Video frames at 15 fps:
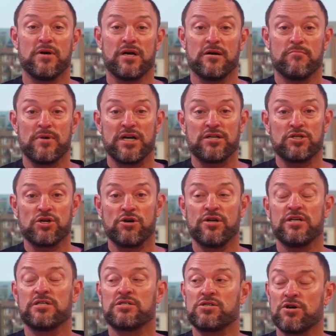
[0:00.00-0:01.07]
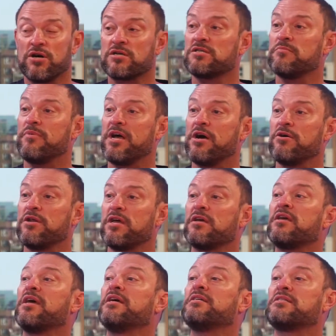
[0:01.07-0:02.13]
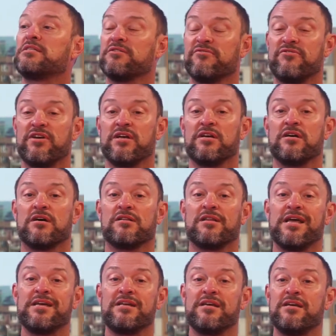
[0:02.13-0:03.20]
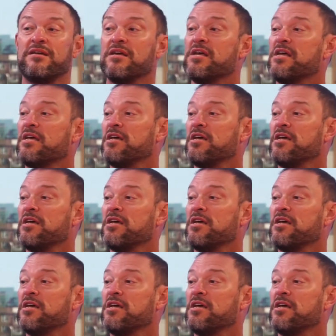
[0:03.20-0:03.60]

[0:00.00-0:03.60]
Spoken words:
My attorney has talked about a case of a lady